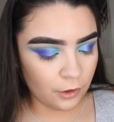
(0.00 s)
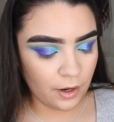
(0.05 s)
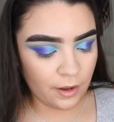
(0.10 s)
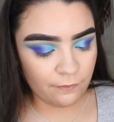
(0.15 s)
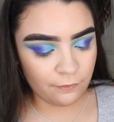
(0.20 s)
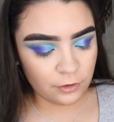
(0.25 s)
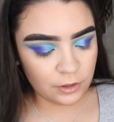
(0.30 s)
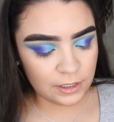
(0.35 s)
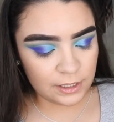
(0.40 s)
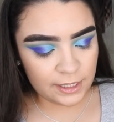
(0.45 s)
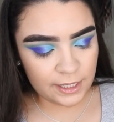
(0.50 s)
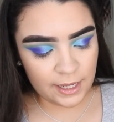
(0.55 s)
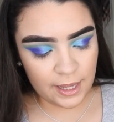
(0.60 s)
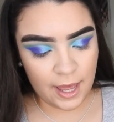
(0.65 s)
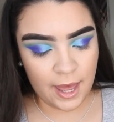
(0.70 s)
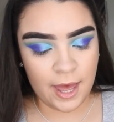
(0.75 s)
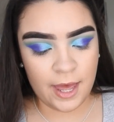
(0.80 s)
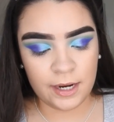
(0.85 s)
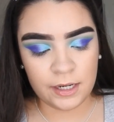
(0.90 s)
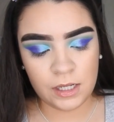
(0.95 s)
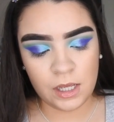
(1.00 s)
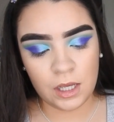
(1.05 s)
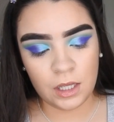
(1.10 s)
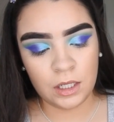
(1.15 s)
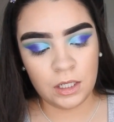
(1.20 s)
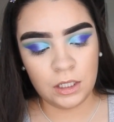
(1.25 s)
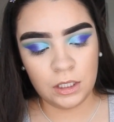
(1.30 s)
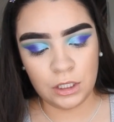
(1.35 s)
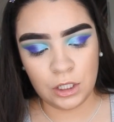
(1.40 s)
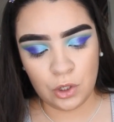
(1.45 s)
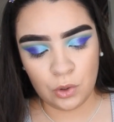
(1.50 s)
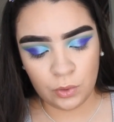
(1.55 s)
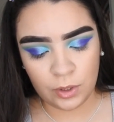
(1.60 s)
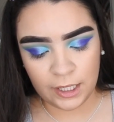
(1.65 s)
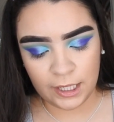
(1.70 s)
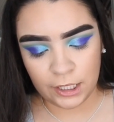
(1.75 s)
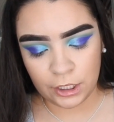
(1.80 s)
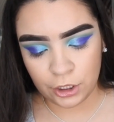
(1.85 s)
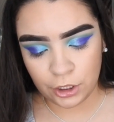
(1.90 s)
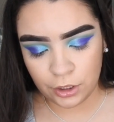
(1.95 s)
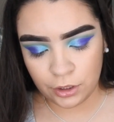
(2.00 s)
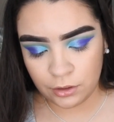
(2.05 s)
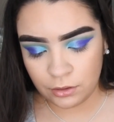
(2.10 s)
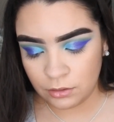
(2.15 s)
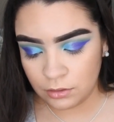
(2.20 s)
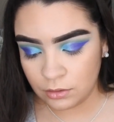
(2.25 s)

Forever Lit and Glow Getter.